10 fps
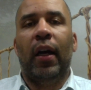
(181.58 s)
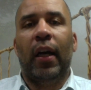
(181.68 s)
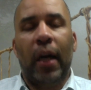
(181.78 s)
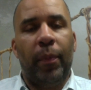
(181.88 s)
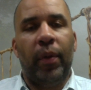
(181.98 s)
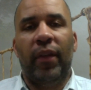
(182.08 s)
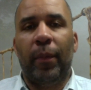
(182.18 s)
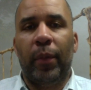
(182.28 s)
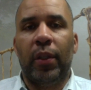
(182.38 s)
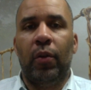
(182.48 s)
couple of
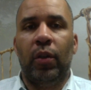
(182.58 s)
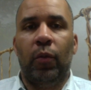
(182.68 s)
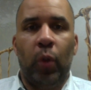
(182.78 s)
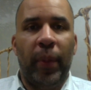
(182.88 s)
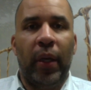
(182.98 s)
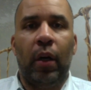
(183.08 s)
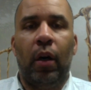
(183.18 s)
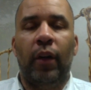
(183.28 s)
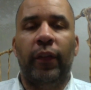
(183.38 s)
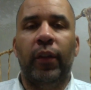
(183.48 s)
episodes of whooping
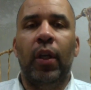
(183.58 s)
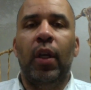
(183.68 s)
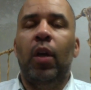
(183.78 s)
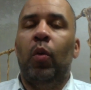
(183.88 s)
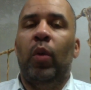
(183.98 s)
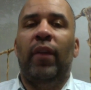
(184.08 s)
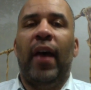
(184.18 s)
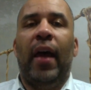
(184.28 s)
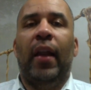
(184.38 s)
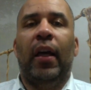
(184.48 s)
cough. We've
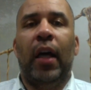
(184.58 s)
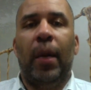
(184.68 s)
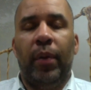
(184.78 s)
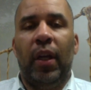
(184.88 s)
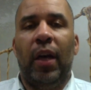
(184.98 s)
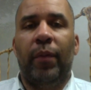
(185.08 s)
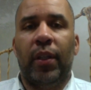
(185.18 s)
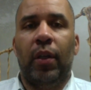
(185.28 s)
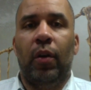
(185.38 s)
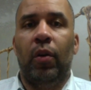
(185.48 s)
had a couple of
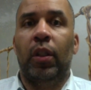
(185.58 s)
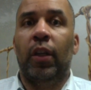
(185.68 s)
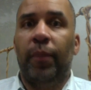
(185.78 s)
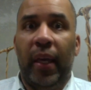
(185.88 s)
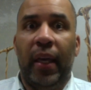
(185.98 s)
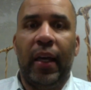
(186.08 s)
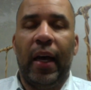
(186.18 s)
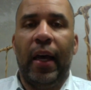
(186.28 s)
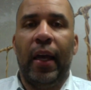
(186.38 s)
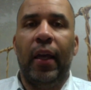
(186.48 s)
episodes of pink
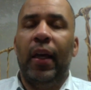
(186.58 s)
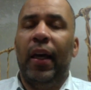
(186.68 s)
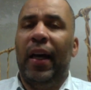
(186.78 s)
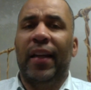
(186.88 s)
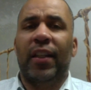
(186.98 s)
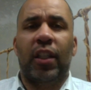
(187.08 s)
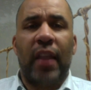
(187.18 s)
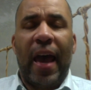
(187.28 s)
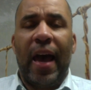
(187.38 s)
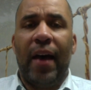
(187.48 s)
eye.
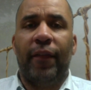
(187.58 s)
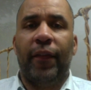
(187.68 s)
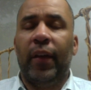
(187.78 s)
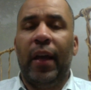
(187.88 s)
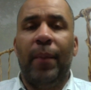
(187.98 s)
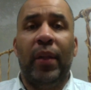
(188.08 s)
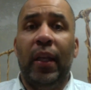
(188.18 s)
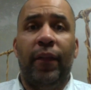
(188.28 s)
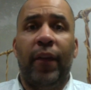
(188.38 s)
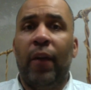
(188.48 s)
Staff, I
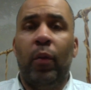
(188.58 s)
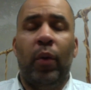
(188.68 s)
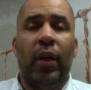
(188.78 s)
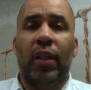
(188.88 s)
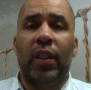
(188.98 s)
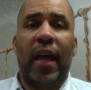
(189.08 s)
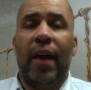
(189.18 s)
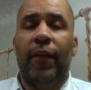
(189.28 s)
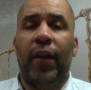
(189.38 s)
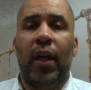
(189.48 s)
believe everyone on
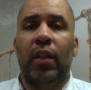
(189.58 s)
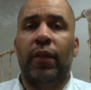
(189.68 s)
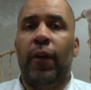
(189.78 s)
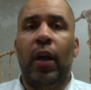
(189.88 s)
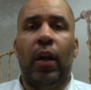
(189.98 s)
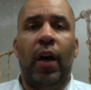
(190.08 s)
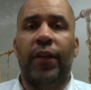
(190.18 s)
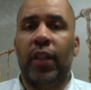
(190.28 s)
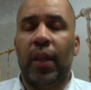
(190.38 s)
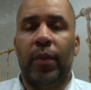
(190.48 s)
staff has fought off
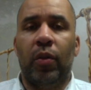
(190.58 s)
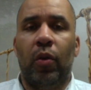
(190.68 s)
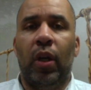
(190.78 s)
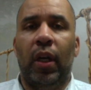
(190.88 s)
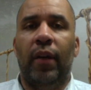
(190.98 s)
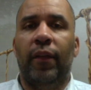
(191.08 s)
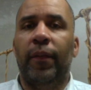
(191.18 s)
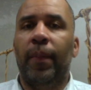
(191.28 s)
some sort of